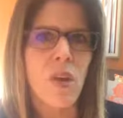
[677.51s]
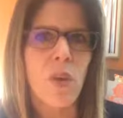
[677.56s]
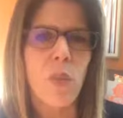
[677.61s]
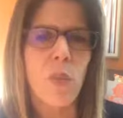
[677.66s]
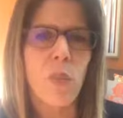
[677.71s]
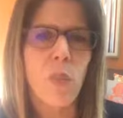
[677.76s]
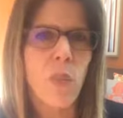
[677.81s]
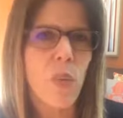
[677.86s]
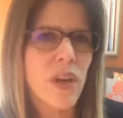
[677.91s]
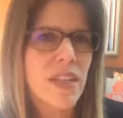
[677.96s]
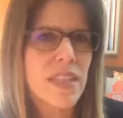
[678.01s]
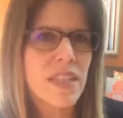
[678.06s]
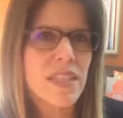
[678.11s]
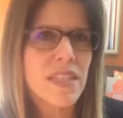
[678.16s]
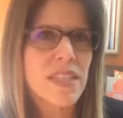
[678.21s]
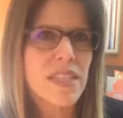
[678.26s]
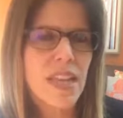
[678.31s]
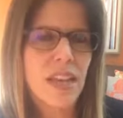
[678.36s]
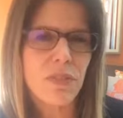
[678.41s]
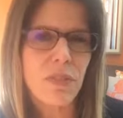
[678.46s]

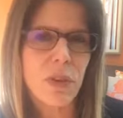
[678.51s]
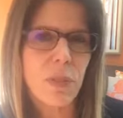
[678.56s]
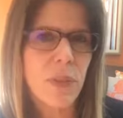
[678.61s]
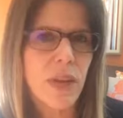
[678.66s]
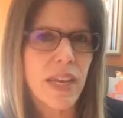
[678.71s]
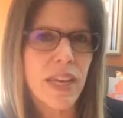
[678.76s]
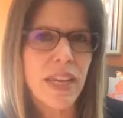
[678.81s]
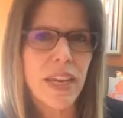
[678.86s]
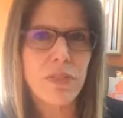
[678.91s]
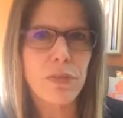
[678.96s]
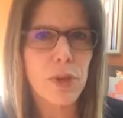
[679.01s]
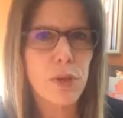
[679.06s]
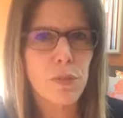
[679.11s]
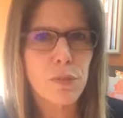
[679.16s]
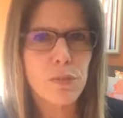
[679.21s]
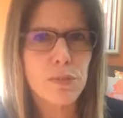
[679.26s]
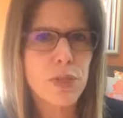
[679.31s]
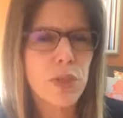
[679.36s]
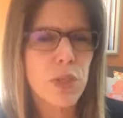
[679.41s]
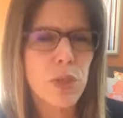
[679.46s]
once every week, every
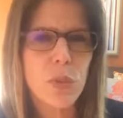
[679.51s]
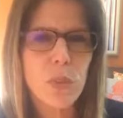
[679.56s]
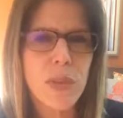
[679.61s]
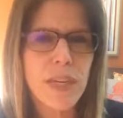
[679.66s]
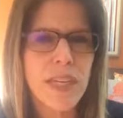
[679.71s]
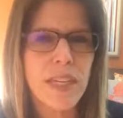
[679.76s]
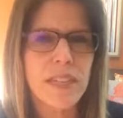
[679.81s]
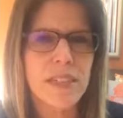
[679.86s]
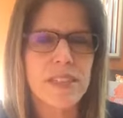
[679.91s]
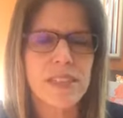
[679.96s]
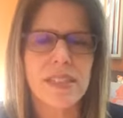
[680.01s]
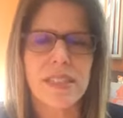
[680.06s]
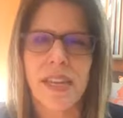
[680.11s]
2 weeks.